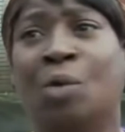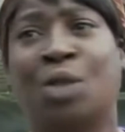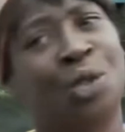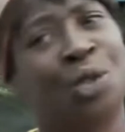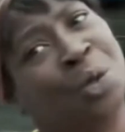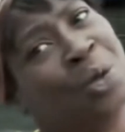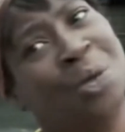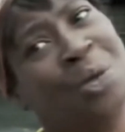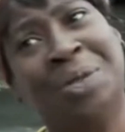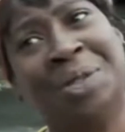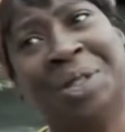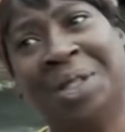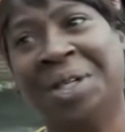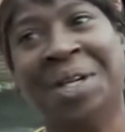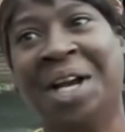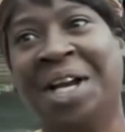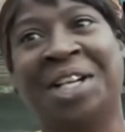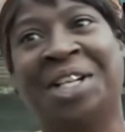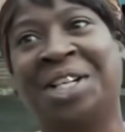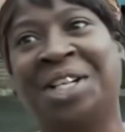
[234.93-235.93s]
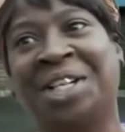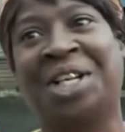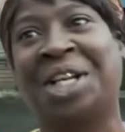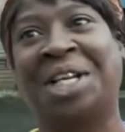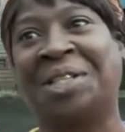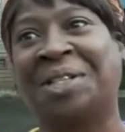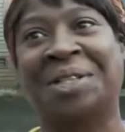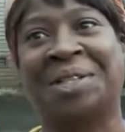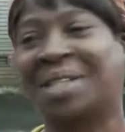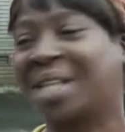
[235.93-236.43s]
no shoes or nothing,
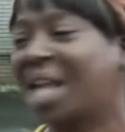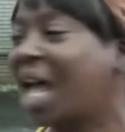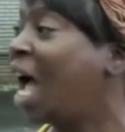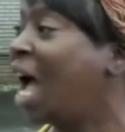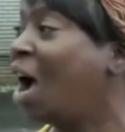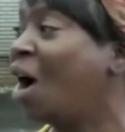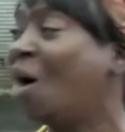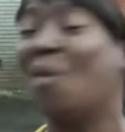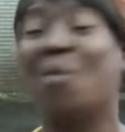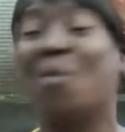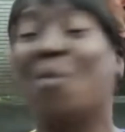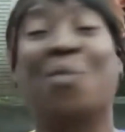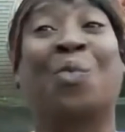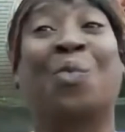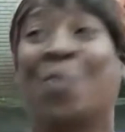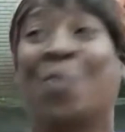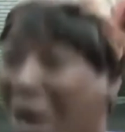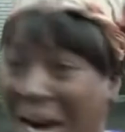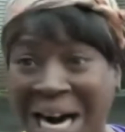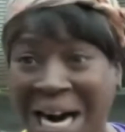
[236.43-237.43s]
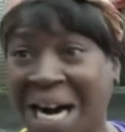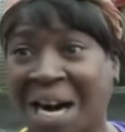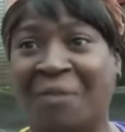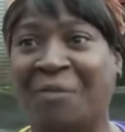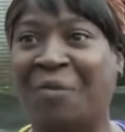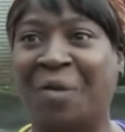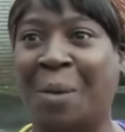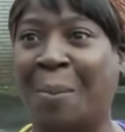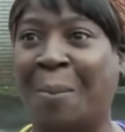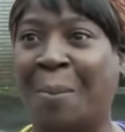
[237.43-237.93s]
Jesus. I
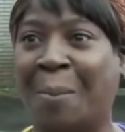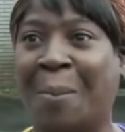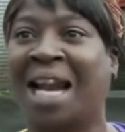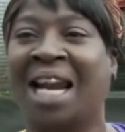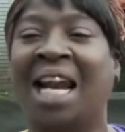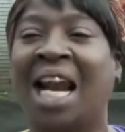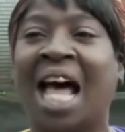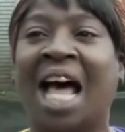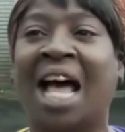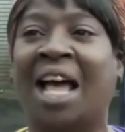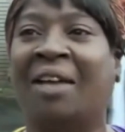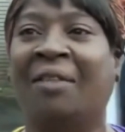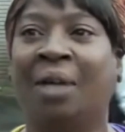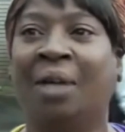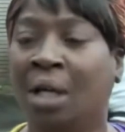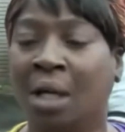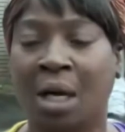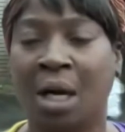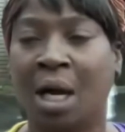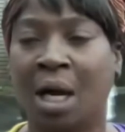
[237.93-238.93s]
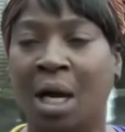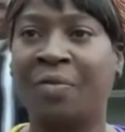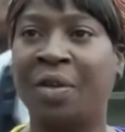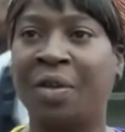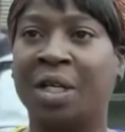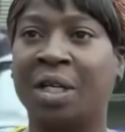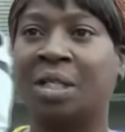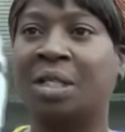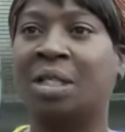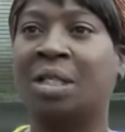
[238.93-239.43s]
ran for my life. And
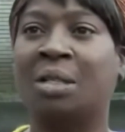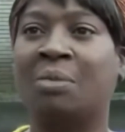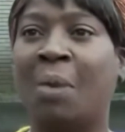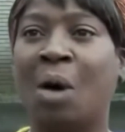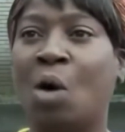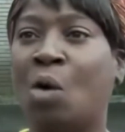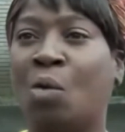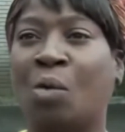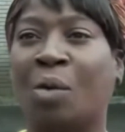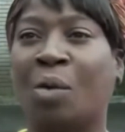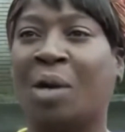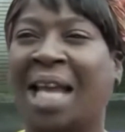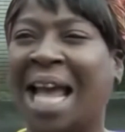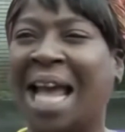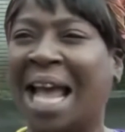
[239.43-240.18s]
then the smoke